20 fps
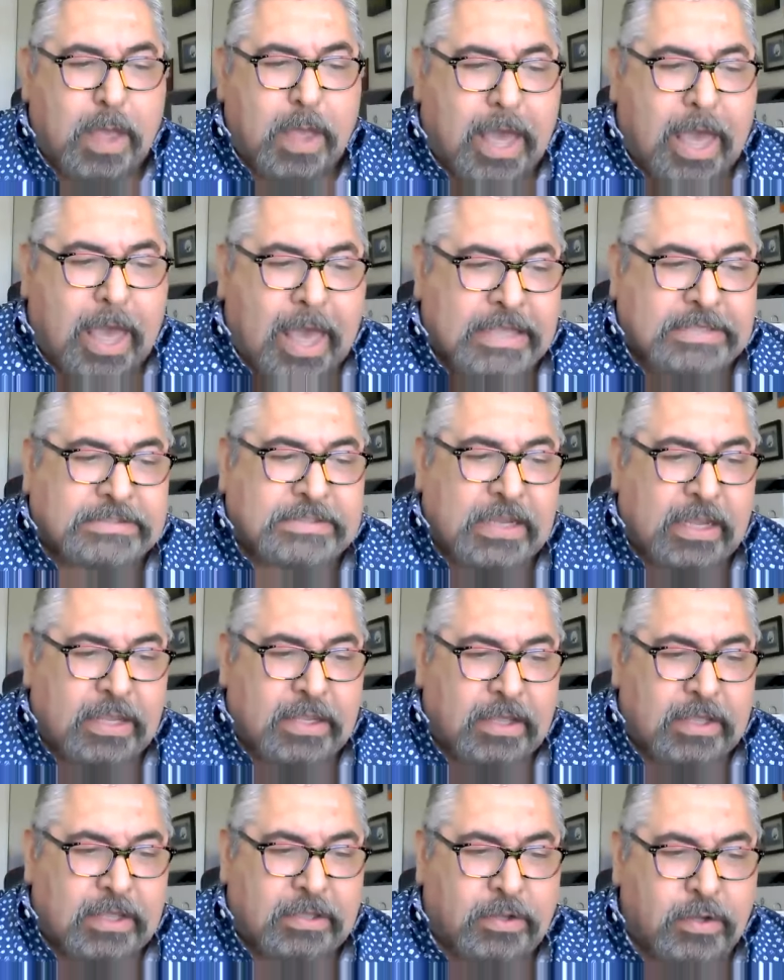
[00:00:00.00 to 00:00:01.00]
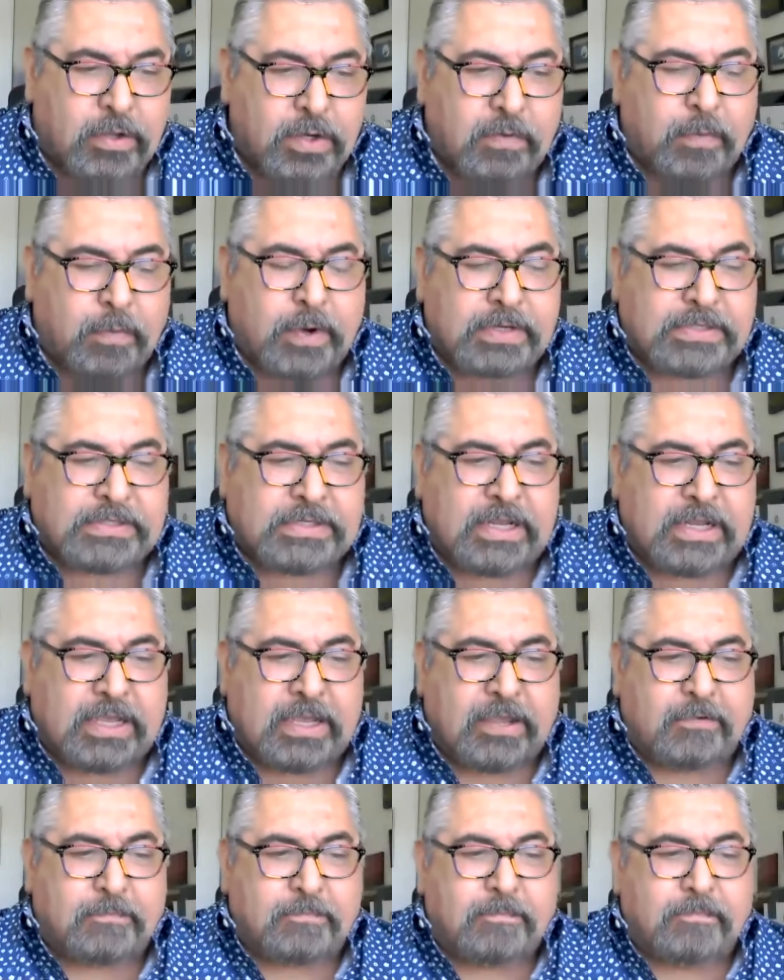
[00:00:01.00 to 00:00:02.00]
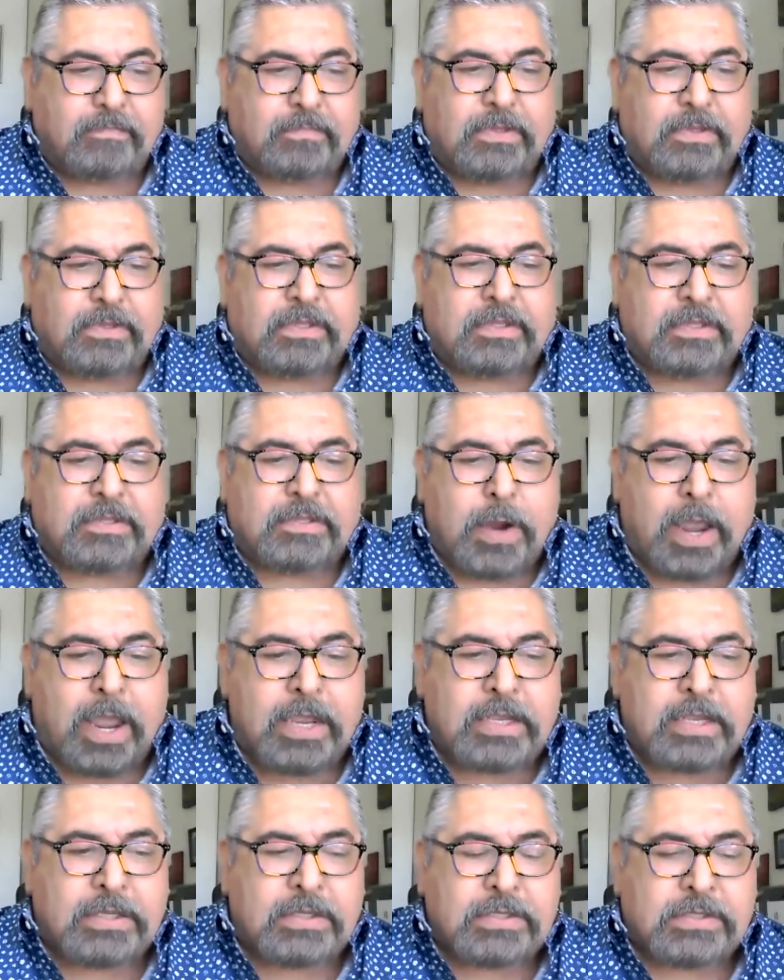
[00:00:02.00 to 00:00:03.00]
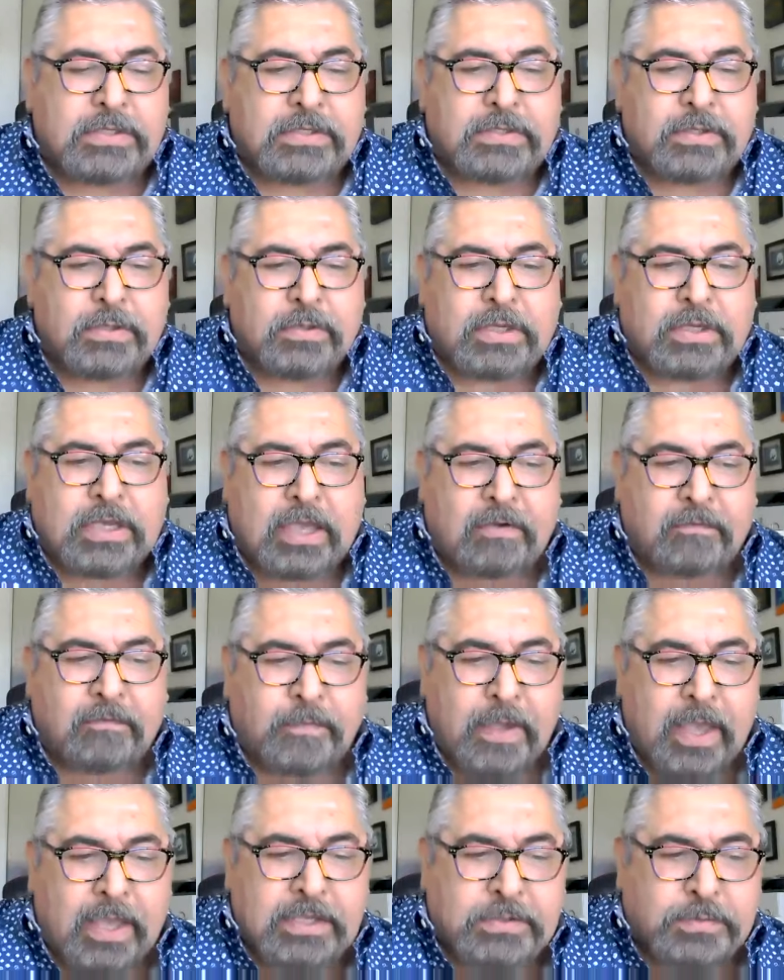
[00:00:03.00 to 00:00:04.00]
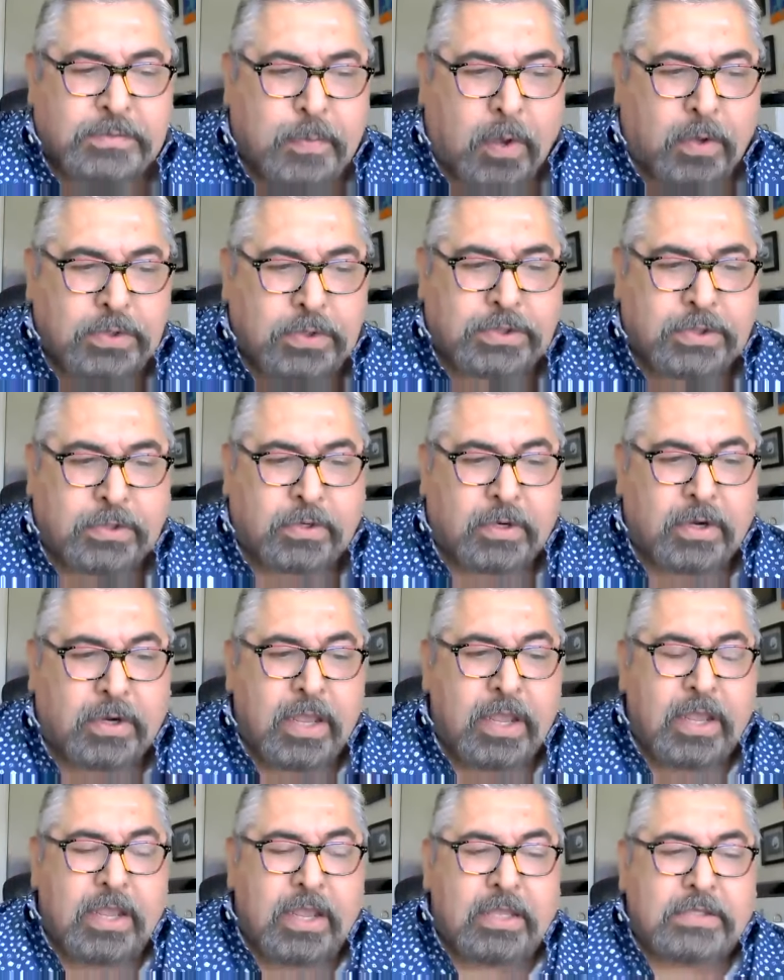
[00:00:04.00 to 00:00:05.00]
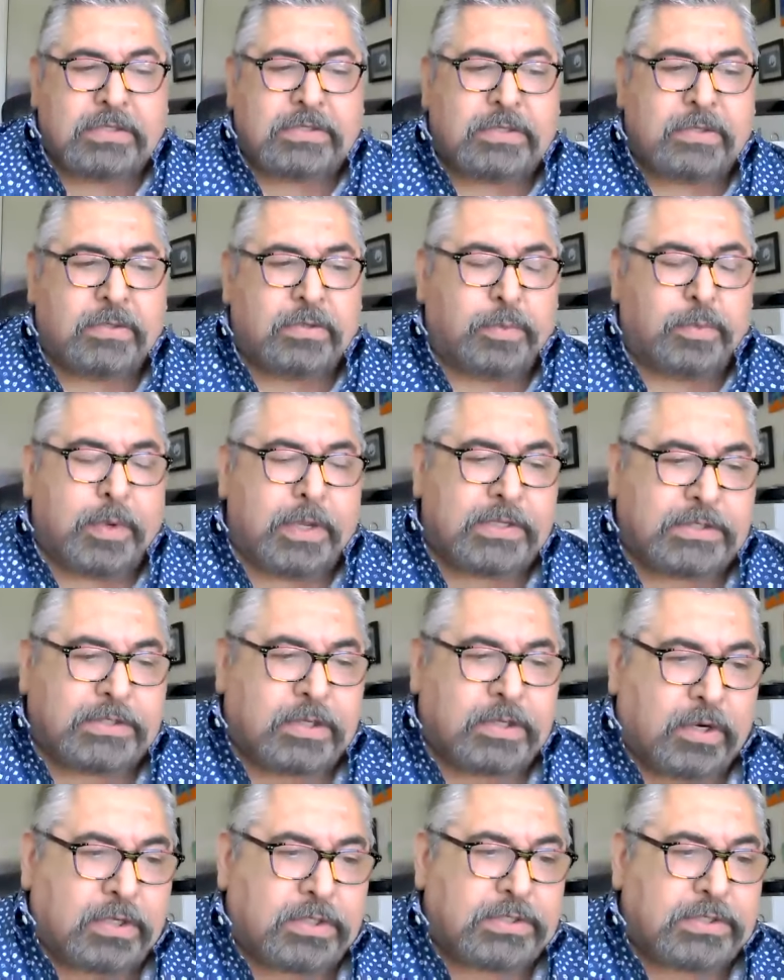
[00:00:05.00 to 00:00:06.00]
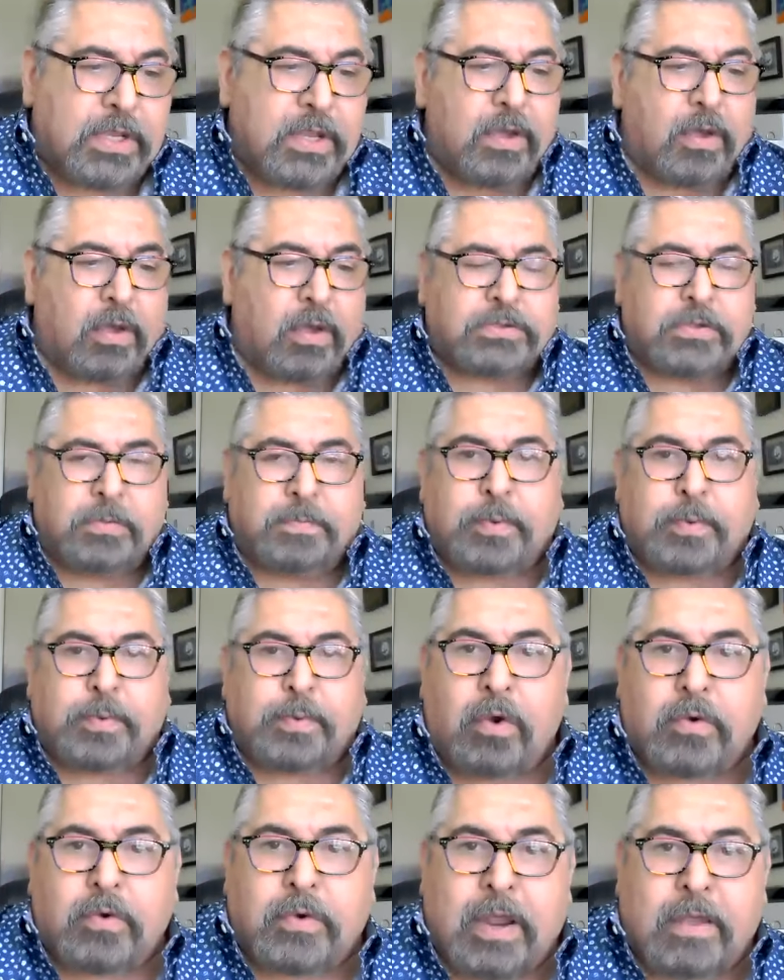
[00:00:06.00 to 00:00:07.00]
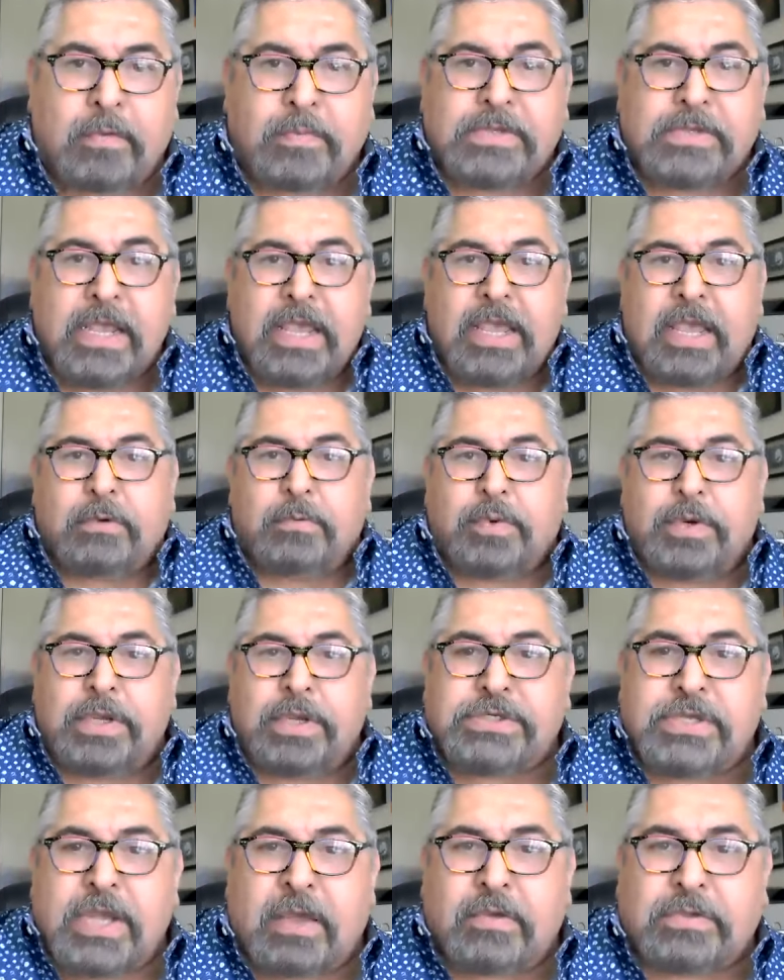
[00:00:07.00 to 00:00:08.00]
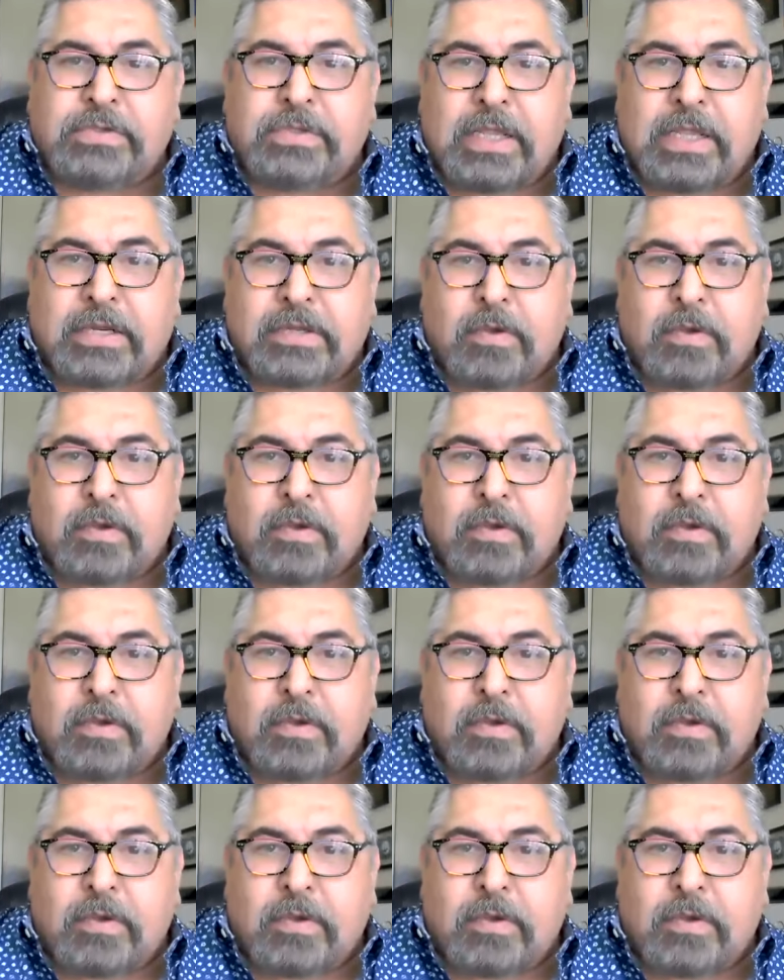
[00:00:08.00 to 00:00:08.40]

as university trying to give exposure to research or to programs and reach out to the